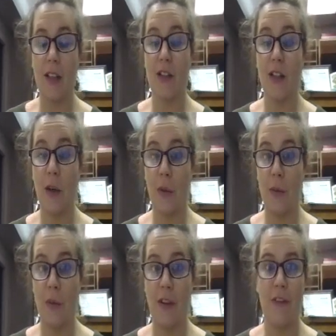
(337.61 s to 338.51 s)
So
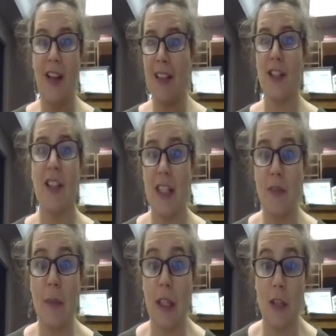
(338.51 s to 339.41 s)
the fact that she's
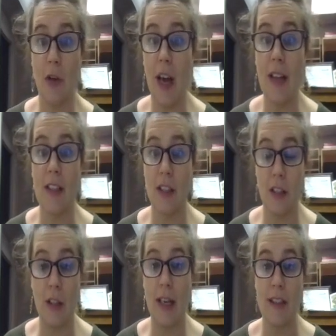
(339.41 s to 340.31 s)
even being tried
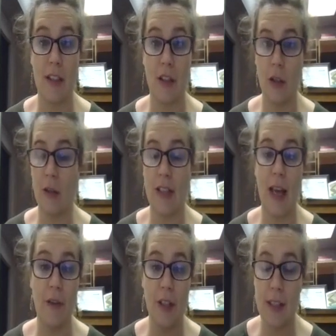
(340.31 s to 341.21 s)
as an adult, and
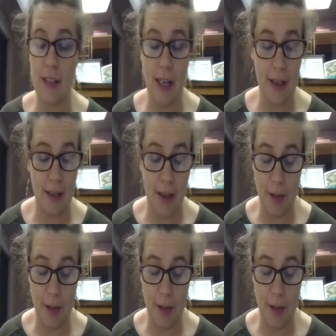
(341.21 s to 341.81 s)
advocates had